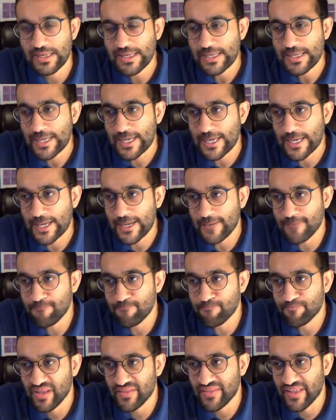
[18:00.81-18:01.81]

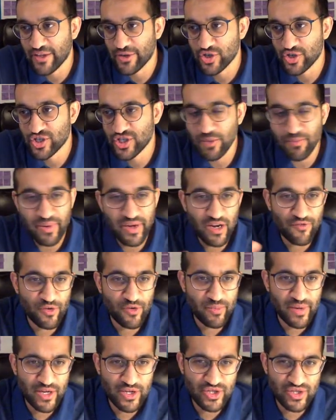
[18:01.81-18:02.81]
that your shipping
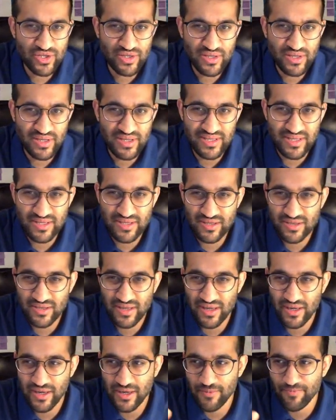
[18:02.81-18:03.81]
information is
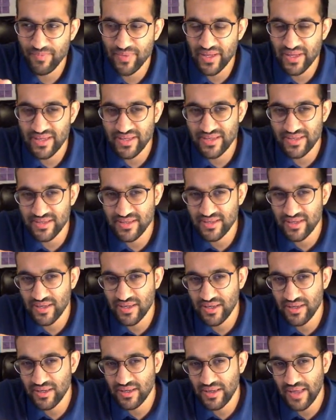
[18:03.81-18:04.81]

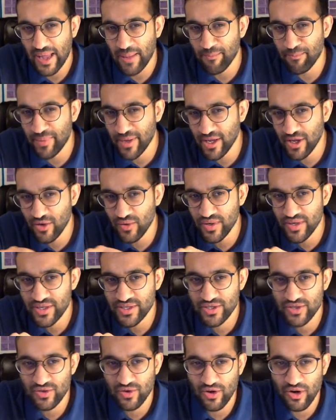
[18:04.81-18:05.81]

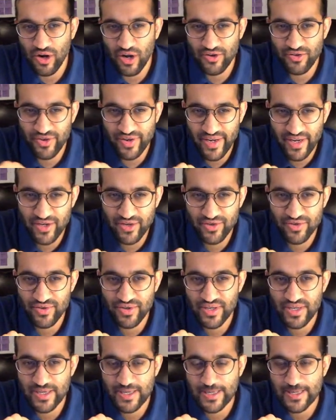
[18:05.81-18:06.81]
ambiguous or
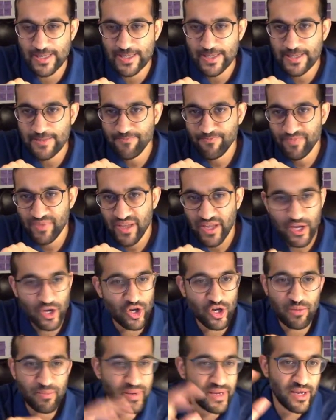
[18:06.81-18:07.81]
contradictory. It
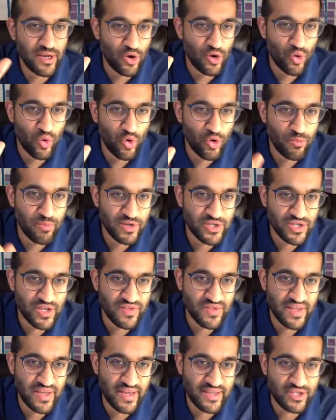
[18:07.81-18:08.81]
could be a whole bunch of
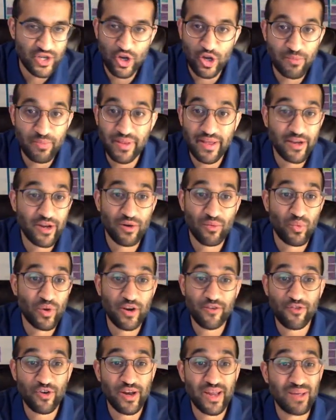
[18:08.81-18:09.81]
things. It could be that one
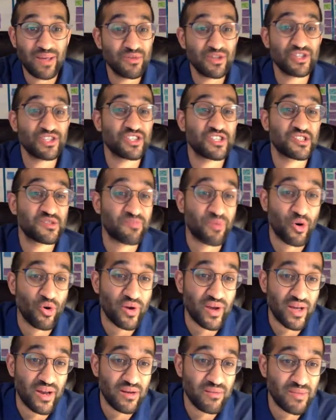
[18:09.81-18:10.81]
of your images is
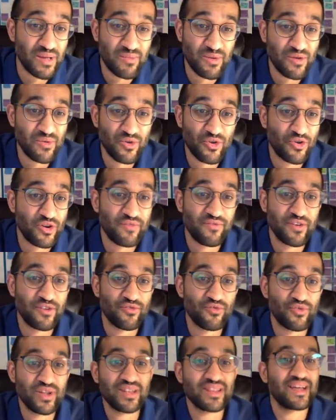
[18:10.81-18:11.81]
broken. Maybe you don't even
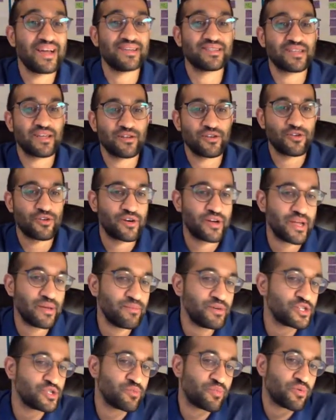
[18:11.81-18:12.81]
realize that your
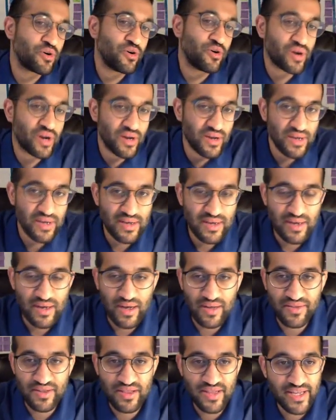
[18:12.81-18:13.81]
image broke,
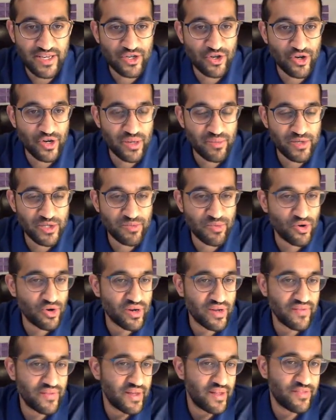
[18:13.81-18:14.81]
the link to your image broke,
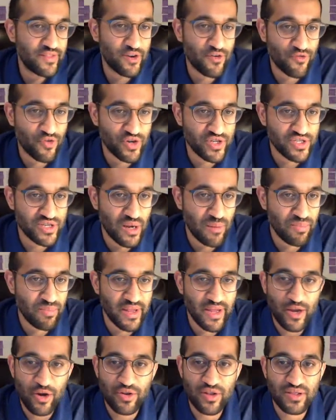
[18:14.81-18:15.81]
and therefore it's not
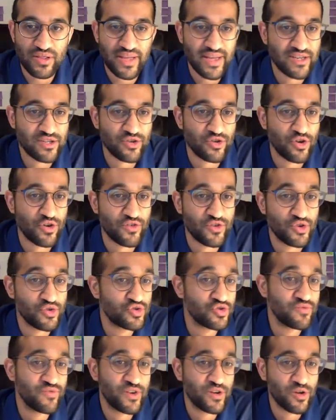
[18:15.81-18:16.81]
playing, or the link to your
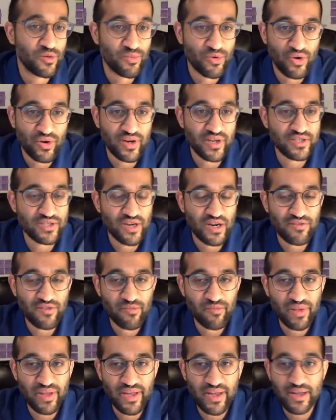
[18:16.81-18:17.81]
YouTube video broke and it's not even
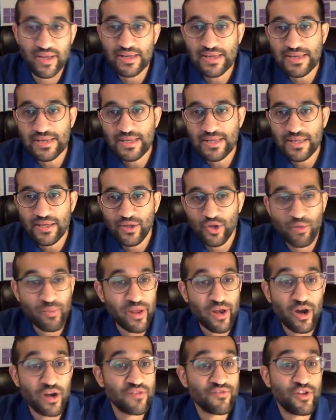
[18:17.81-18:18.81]
playing. You may
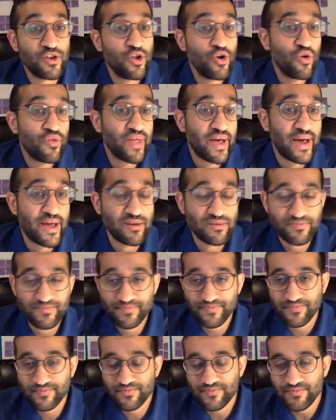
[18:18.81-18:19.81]
not even know that.
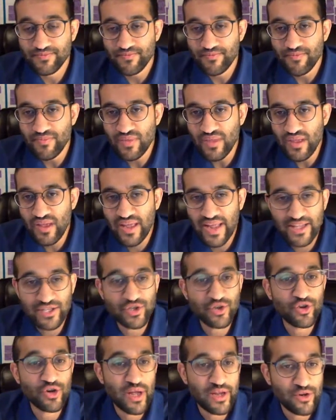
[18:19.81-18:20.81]
And so
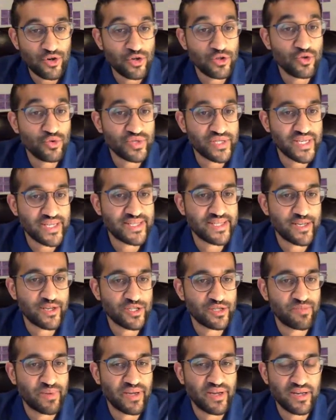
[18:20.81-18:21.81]
you're losing sales
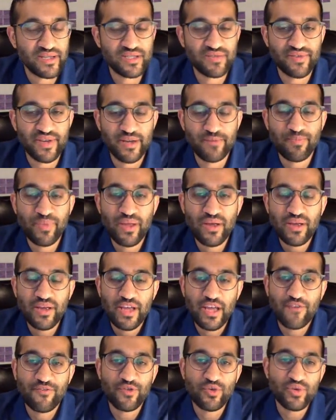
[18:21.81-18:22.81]
because of it.
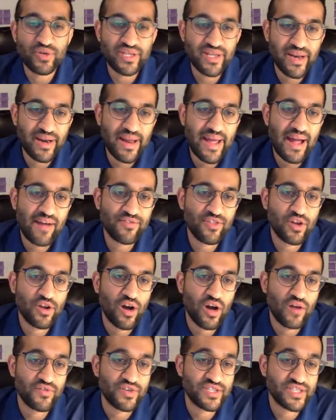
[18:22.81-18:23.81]
If you didn't have the
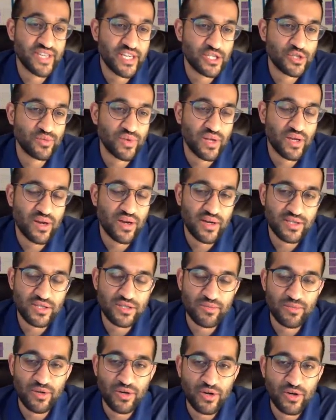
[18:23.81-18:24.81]
conversation with the
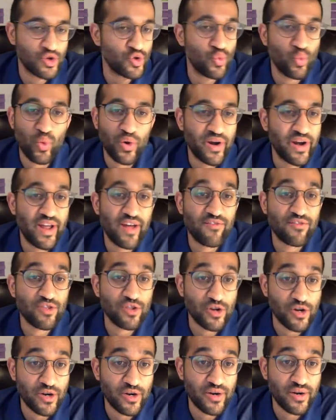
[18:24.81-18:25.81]
customer, you wouldn't have
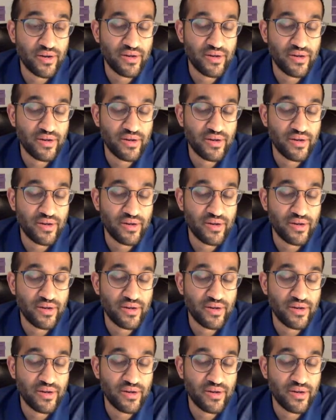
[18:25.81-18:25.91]
learned.